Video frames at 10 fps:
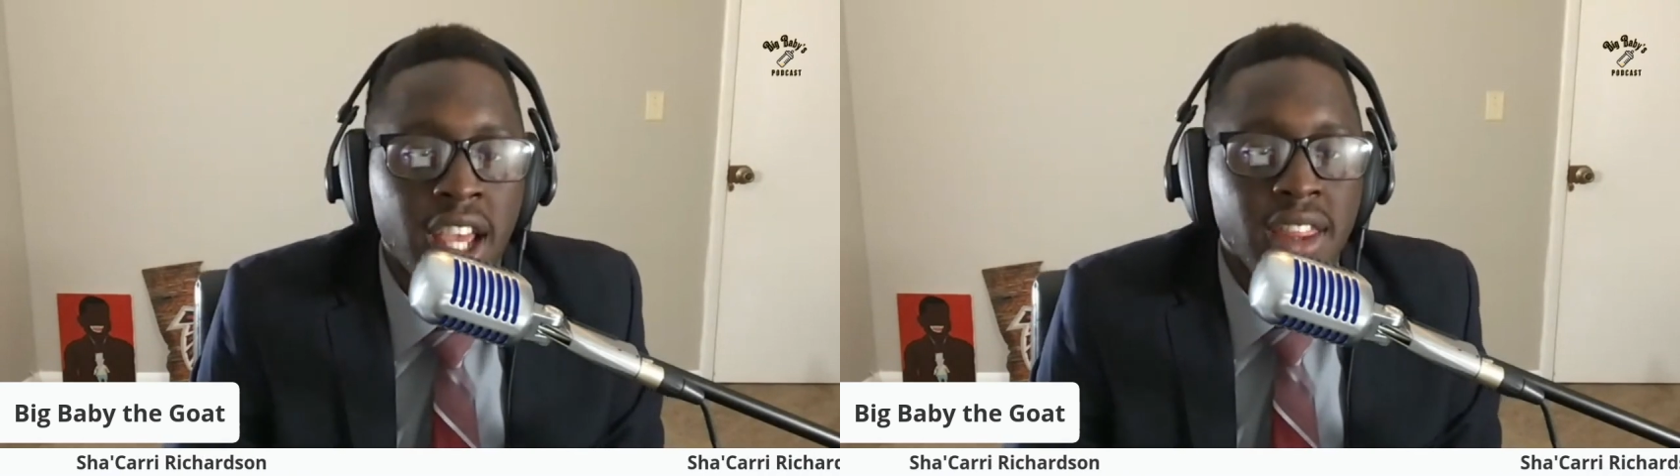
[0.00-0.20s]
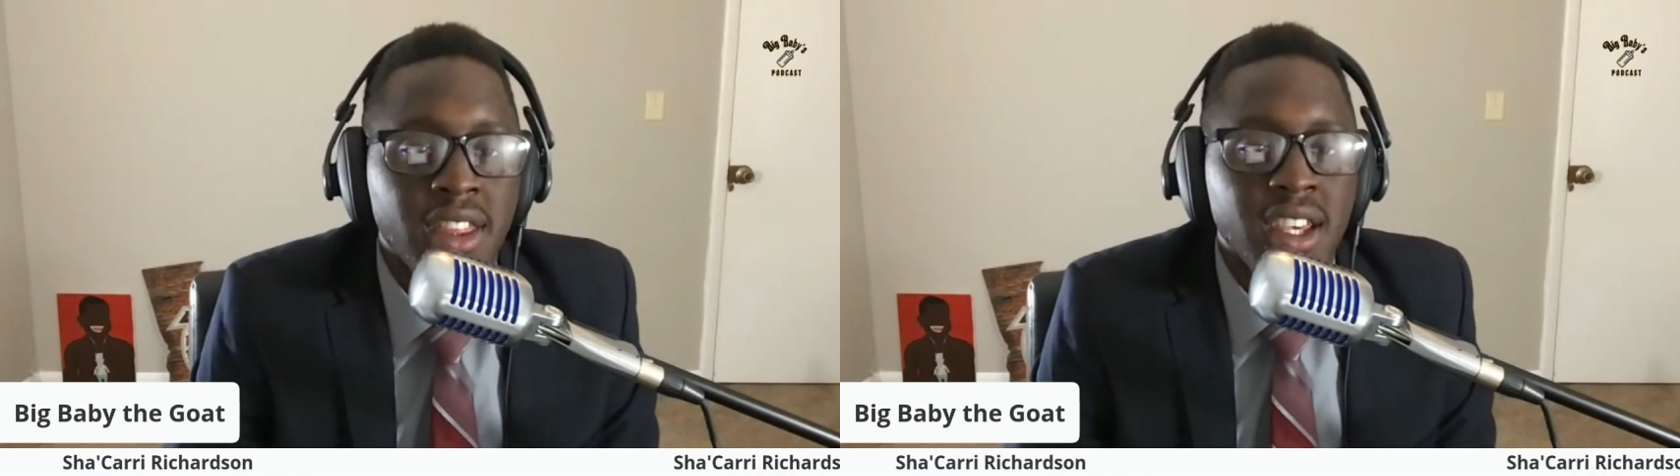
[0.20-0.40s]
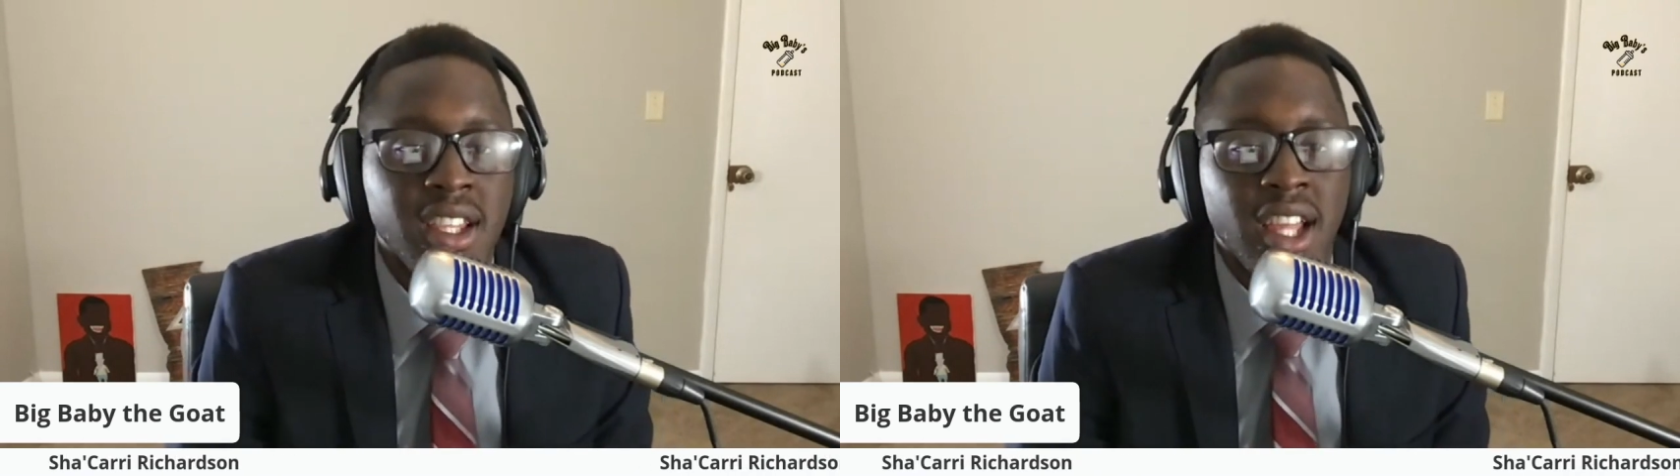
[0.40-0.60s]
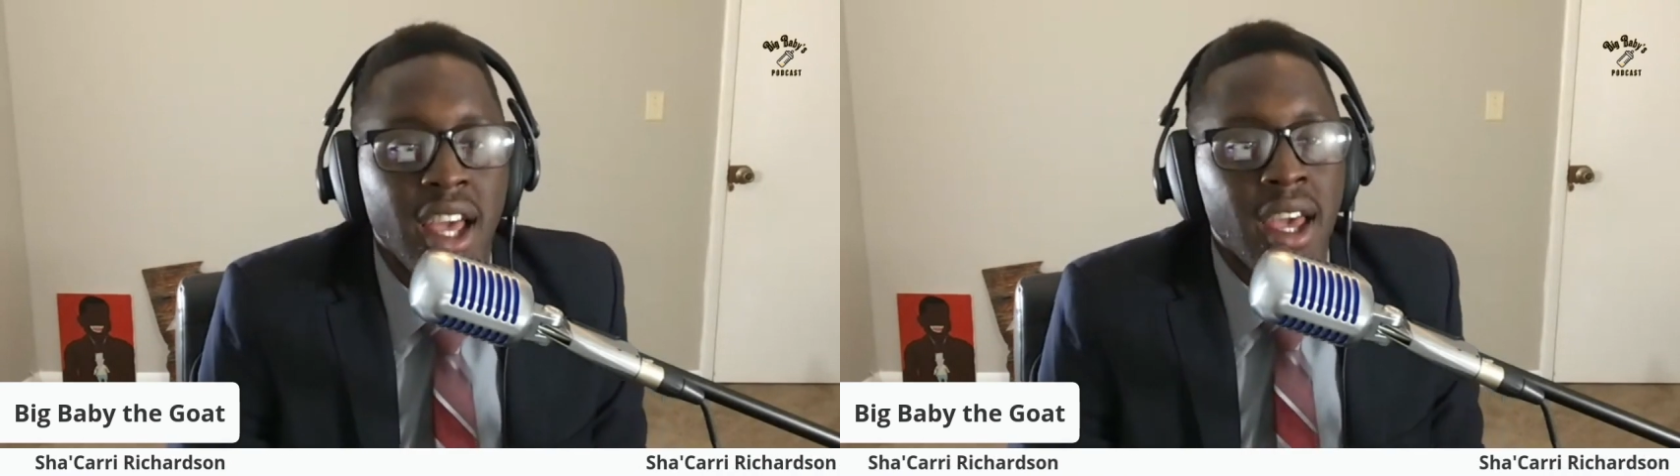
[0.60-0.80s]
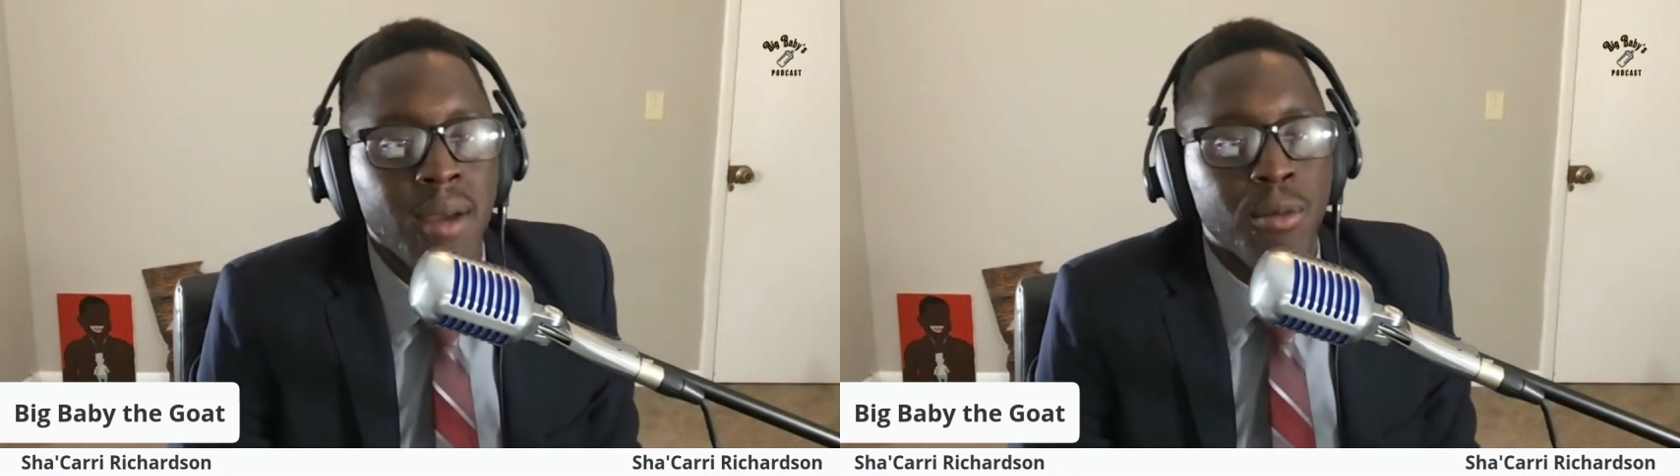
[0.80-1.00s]
And then,
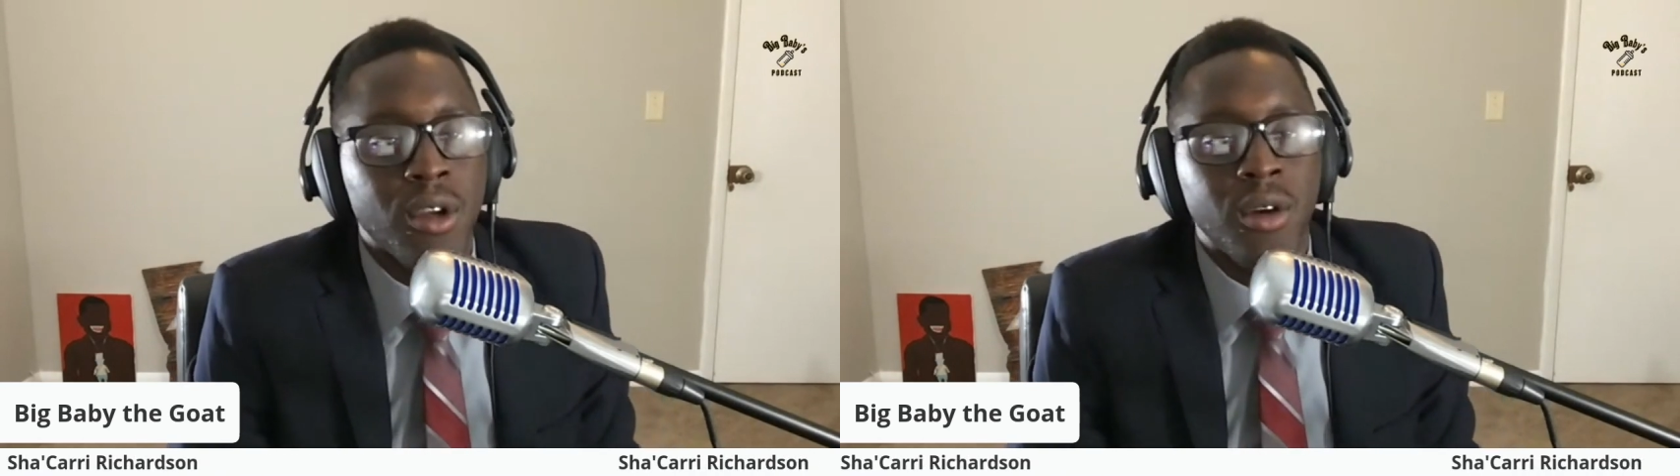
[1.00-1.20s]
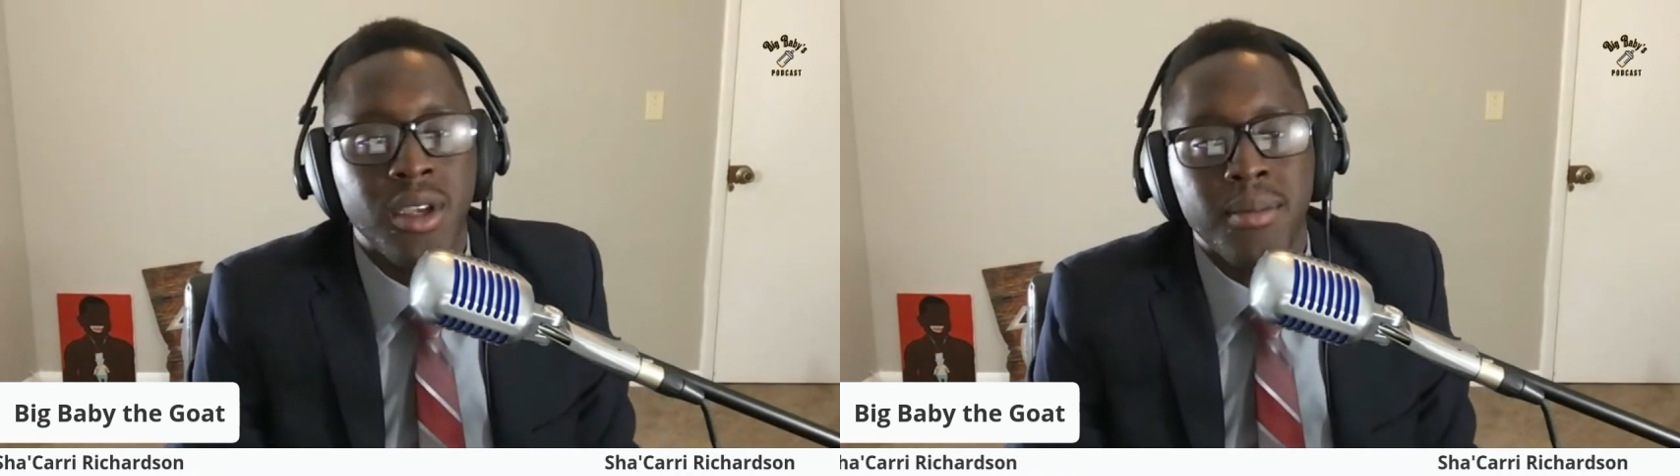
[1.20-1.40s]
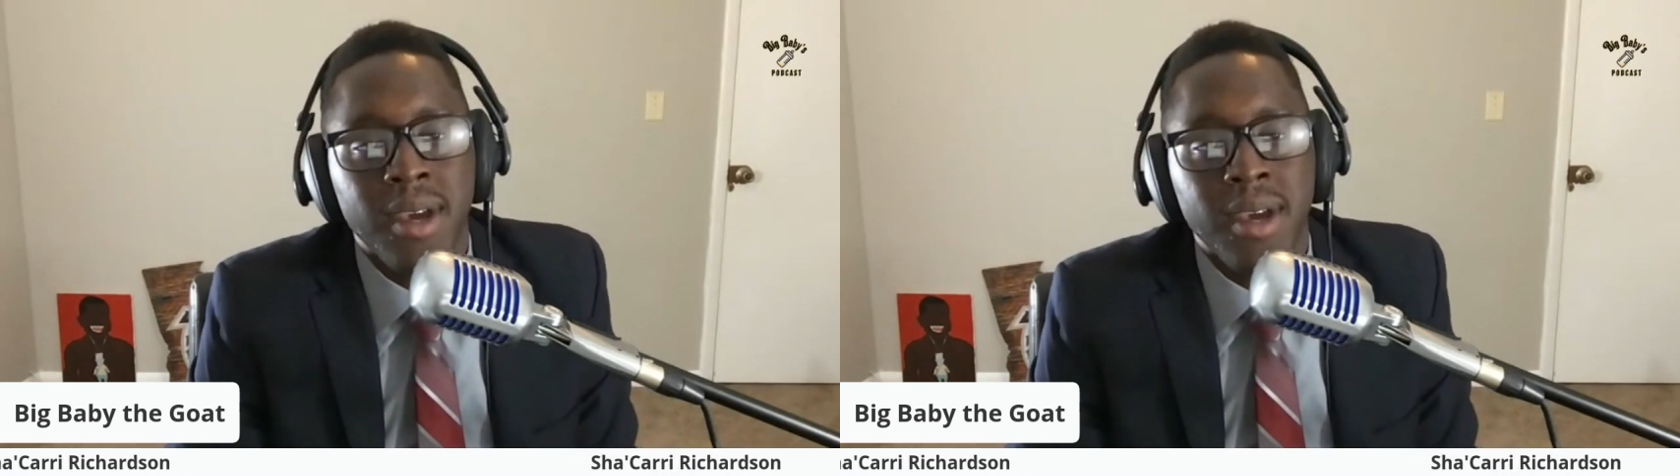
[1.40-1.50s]
like, hey, bro, don't get